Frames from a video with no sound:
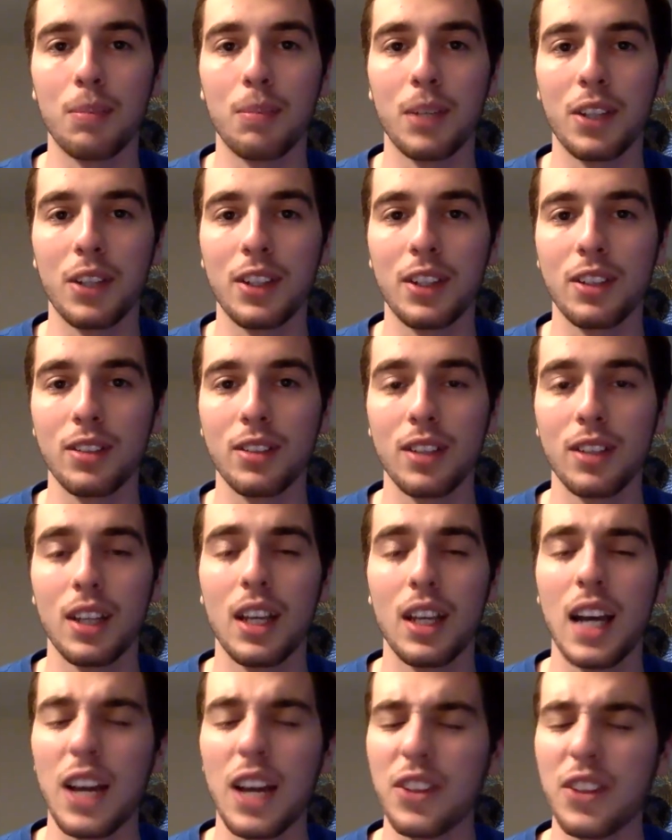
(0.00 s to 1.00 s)
But I
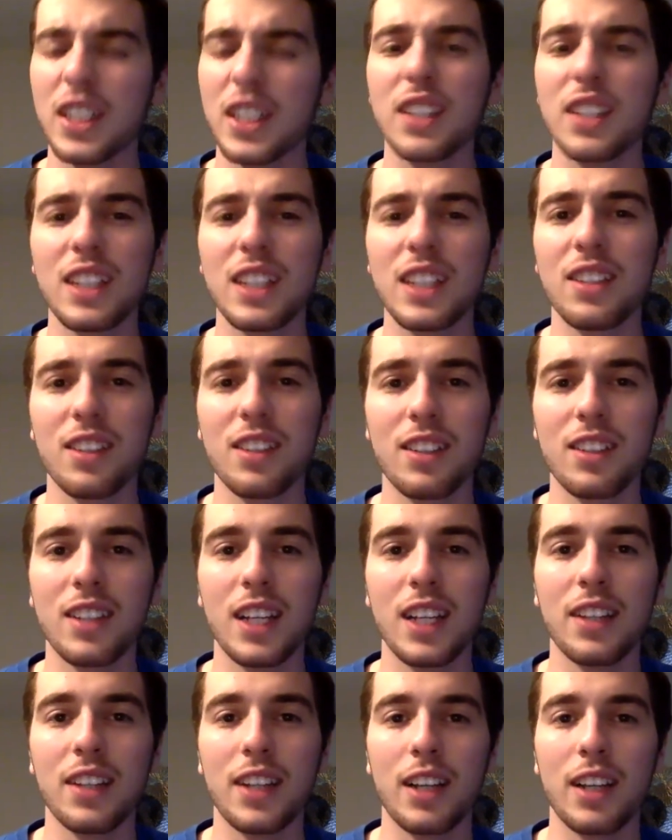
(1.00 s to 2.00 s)
think at the end of the
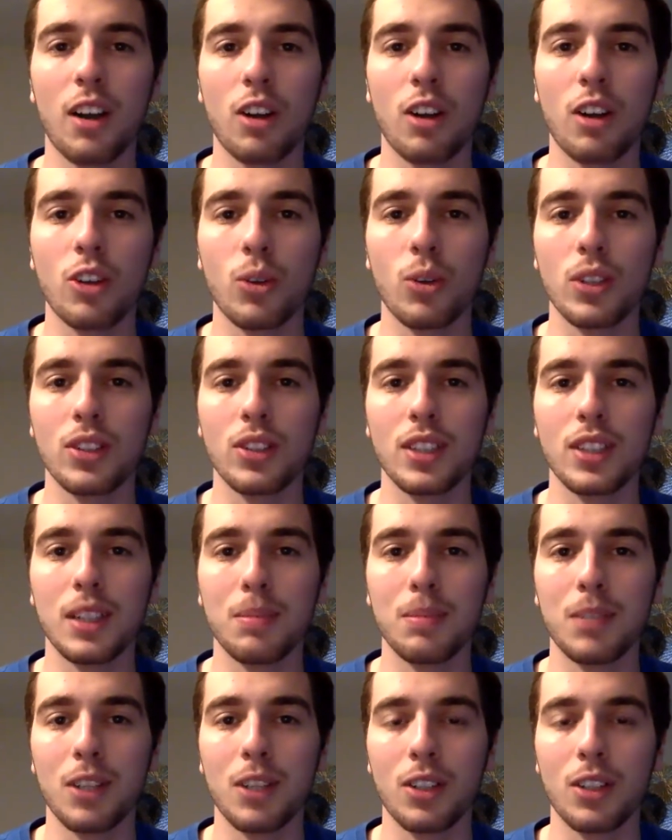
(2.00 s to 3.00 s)
day, they are going to
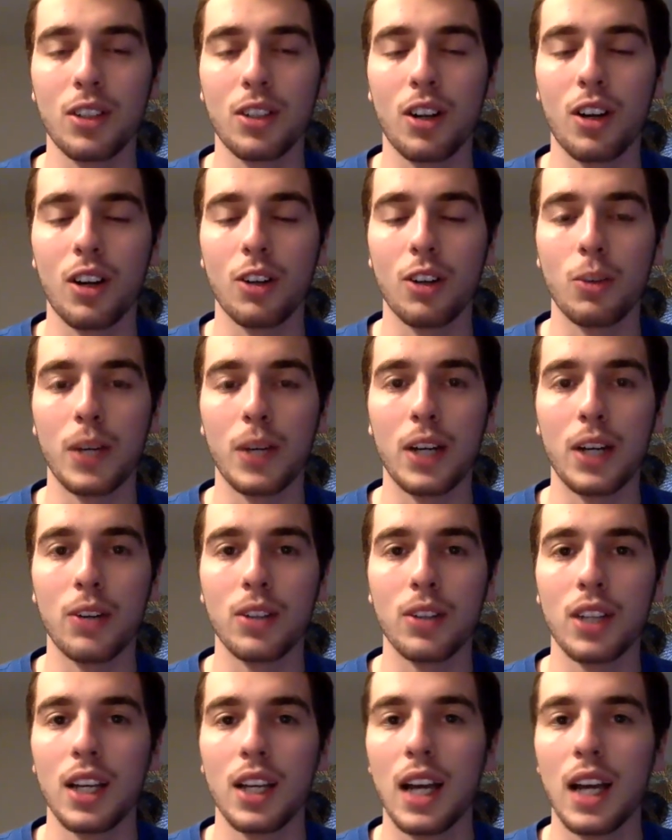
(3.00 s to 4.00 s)
keep Derek Carr around.